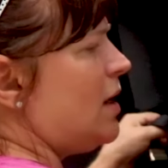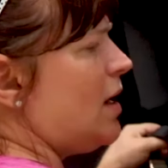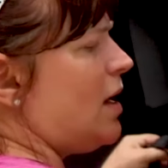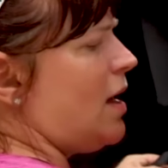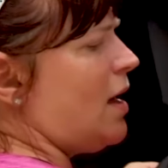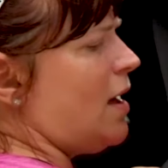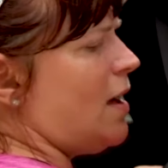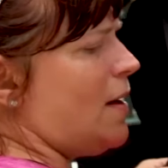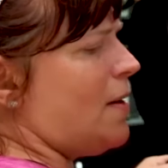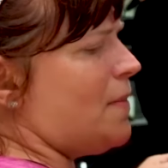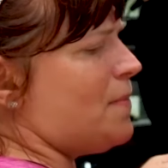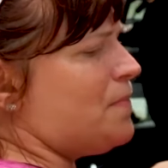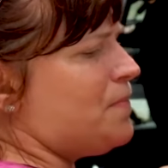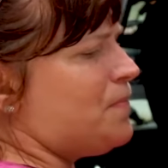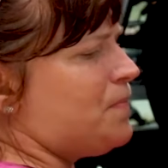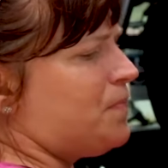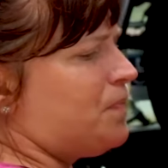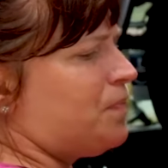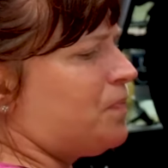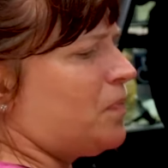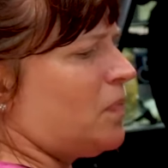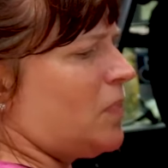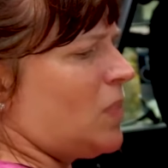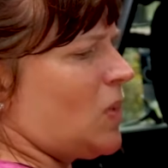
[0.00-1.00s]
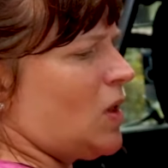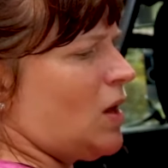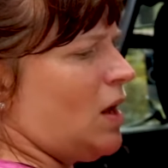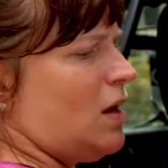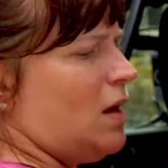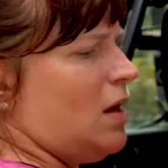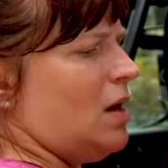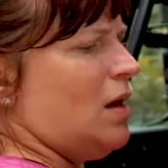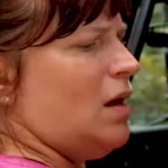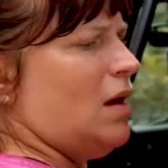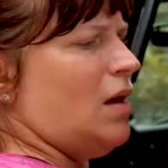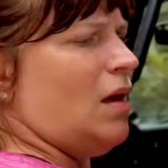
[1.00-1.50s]
I
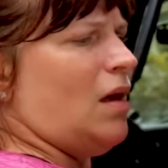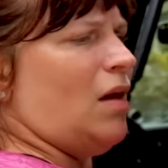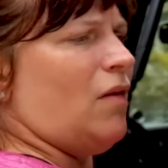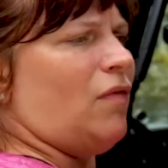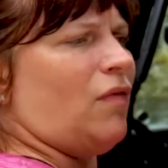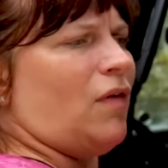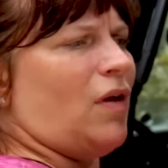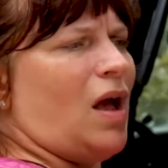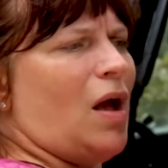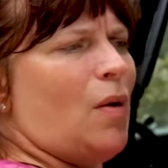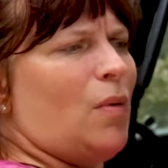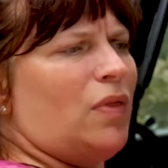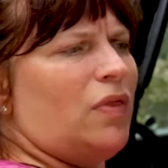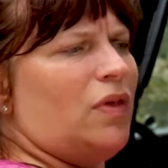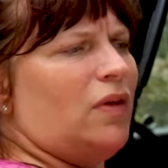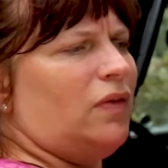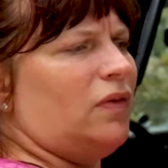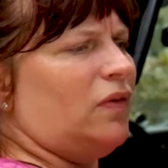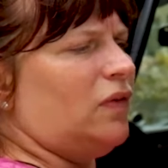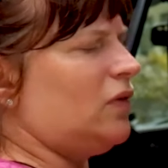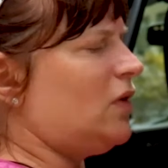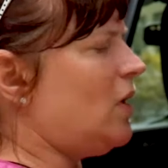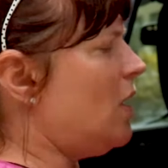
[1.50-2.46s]
forgot what this is